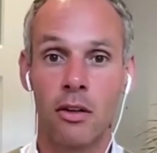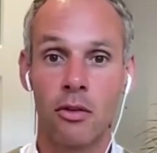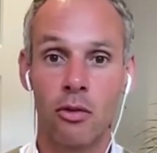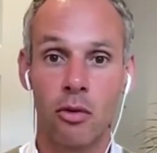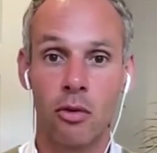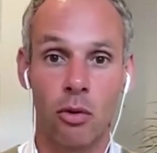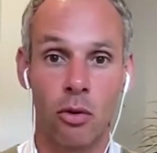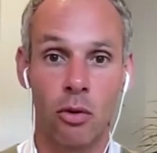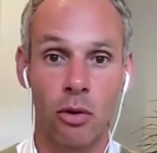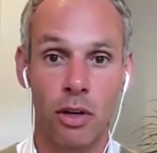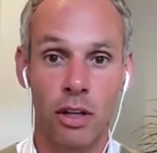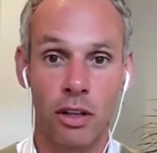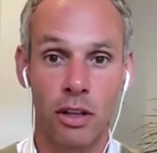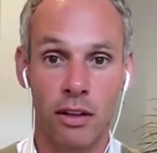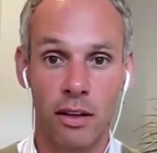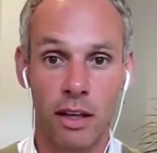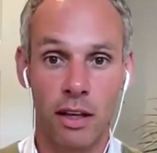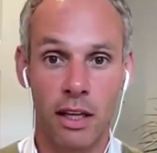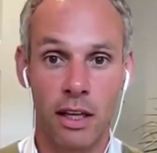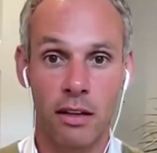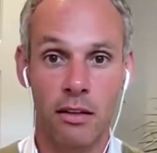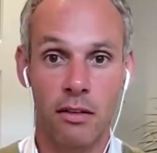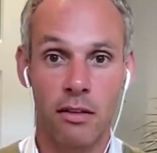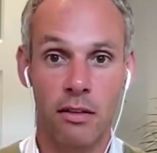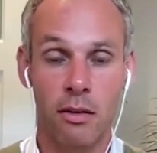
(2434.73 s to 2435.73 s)
to audit
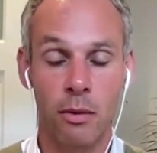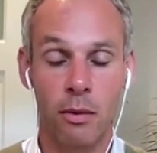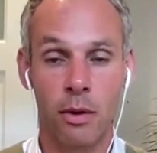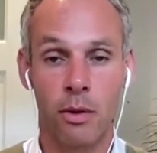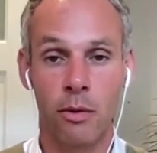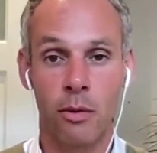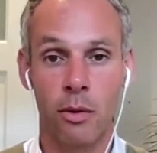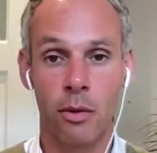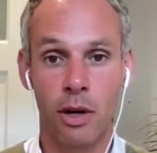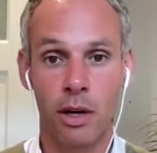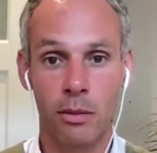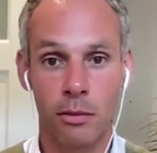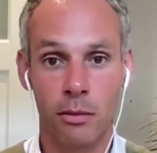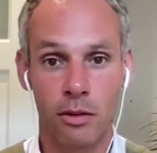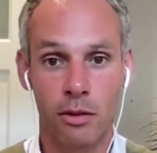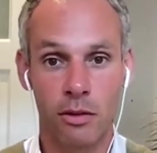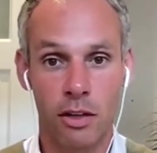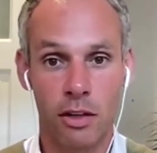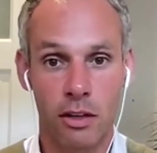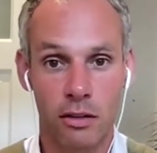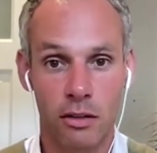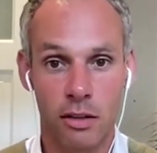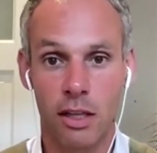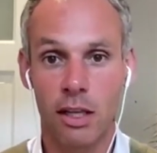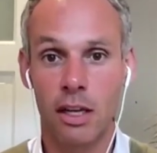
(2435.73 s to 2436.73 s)
against the requirements
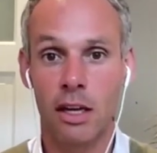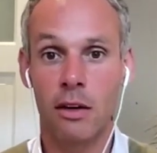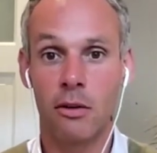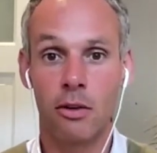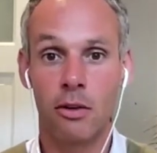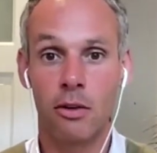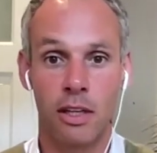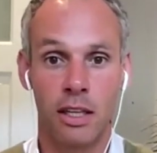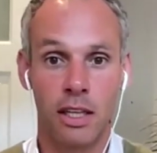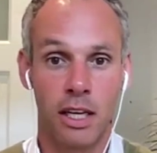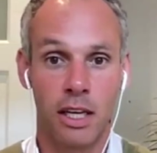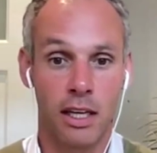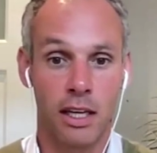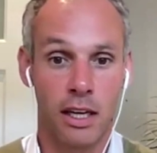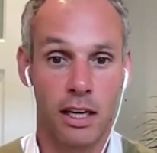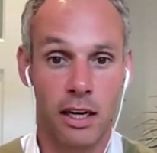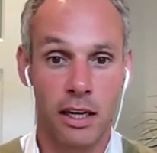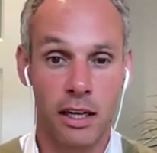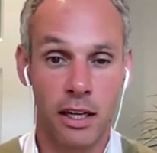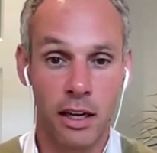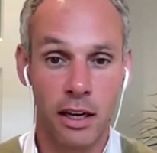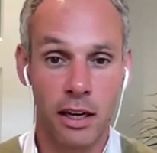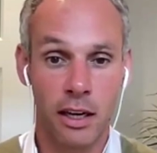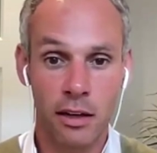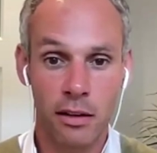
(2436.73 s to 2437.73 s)
that are set out in the
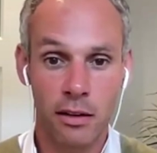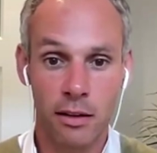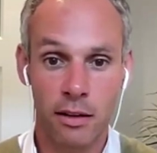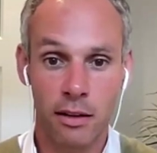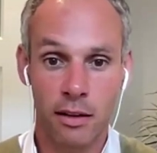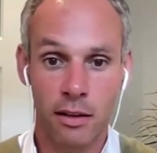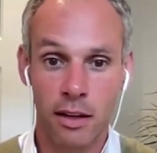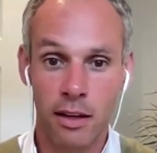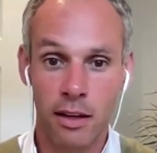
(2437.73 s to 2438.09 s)
AI Act.